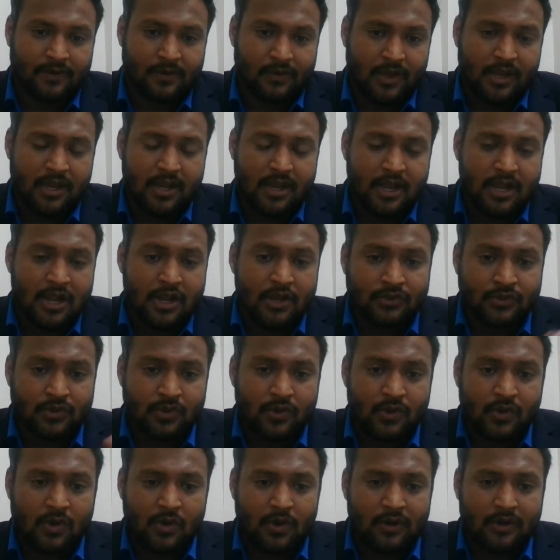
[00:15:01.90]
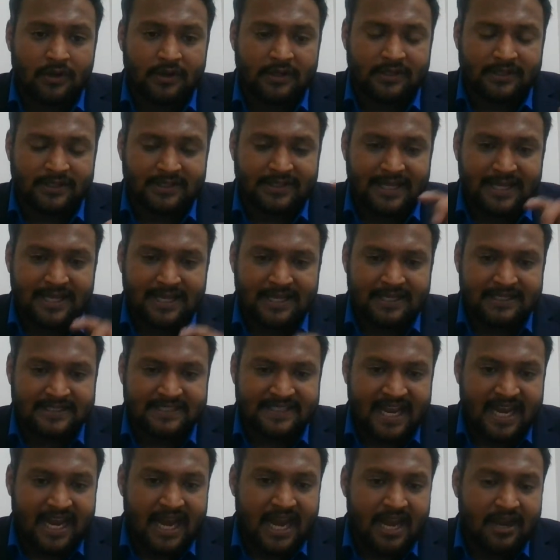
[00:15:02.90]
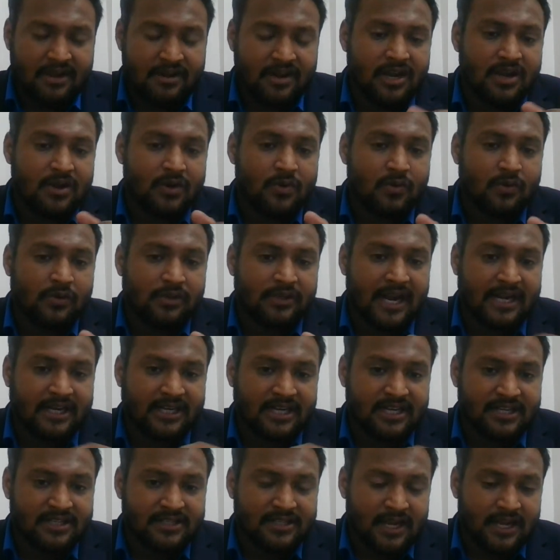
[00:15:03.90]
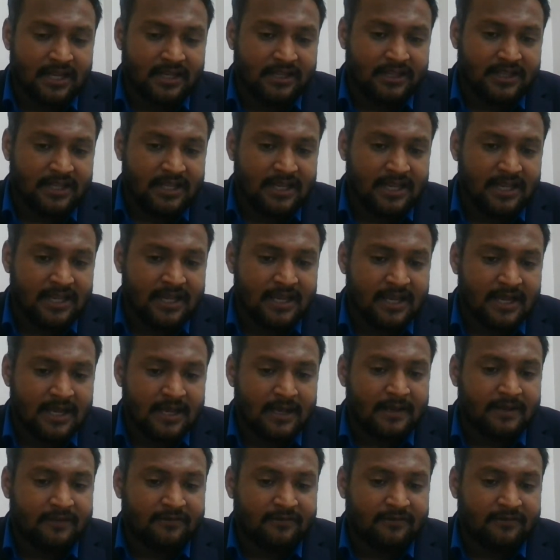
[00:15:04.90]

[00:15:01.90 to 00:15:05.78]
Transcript: okay so the secondary rule that is the